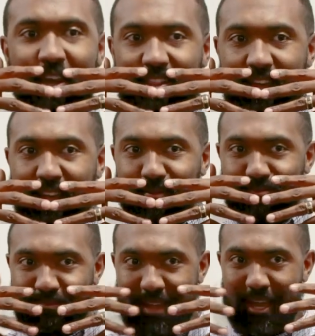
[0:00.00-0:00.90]
Then
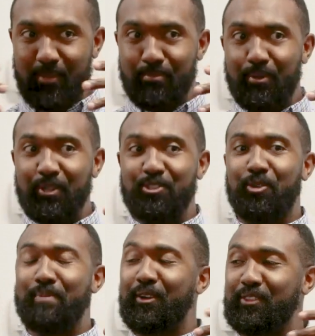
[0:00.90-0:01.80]
they put your
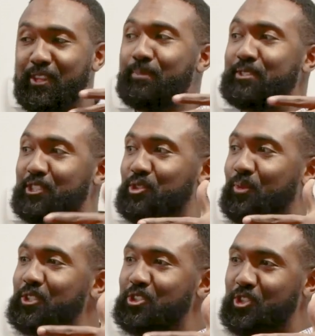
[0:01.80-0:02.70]
mouth in the position
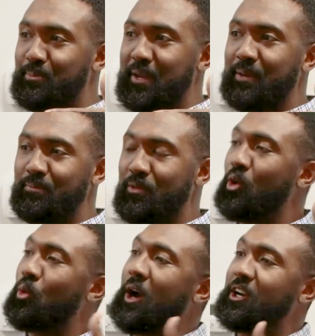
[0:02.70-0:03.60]
where it should be,
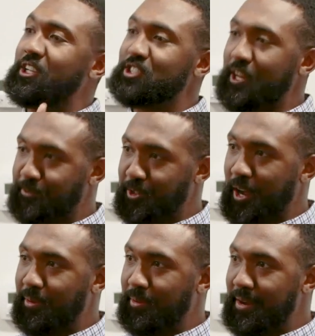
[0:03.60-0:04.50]
wire you shut for a
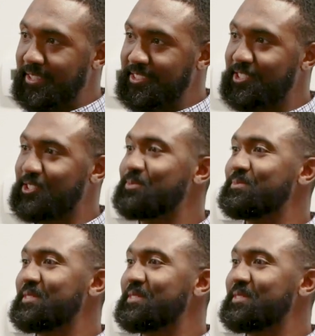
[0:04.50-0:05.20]
couple of months,